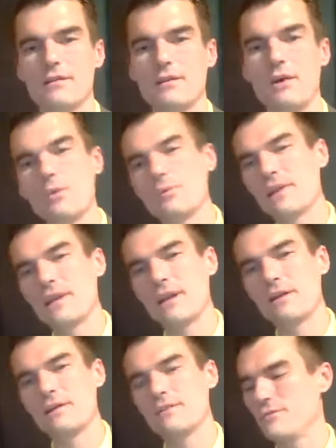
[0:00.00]
the Open
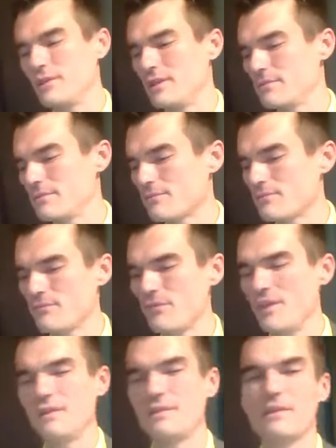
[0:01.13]
Carry event,
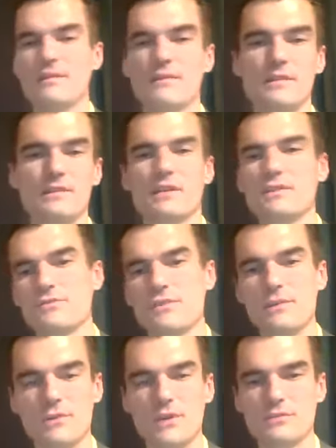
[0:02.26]
and then the Texas
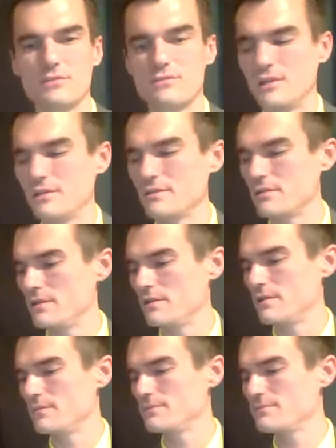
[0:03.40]
Freedom Grounds event,
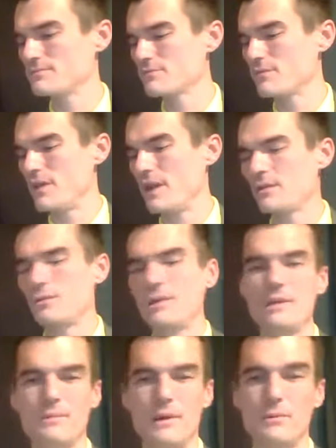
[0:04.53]
the Halloween
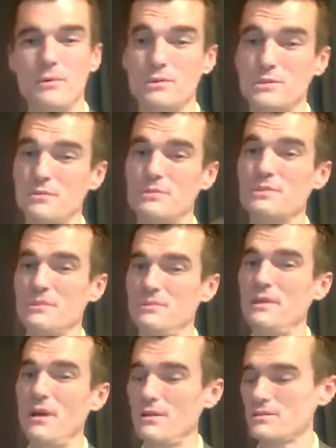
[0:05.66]
Hip Hop Horror Show, which is going to
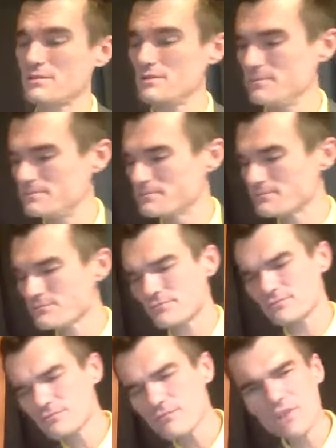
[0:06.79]
be awesome.
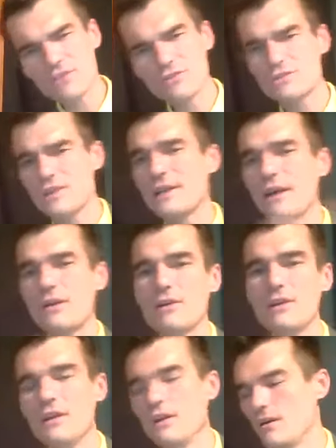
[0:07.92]
So check out
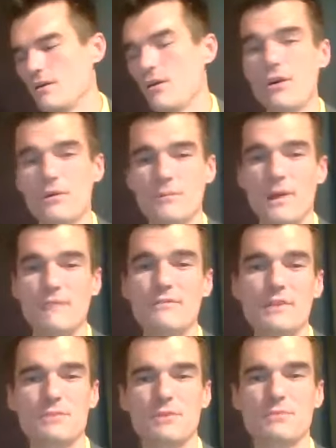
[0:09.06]
my
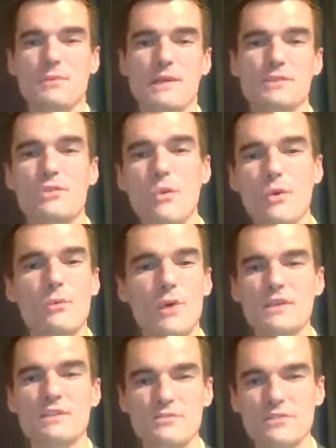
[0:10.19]
Facebook page, Kory
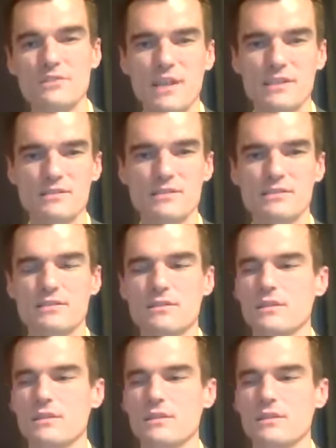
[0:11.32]
Watkins for Texas,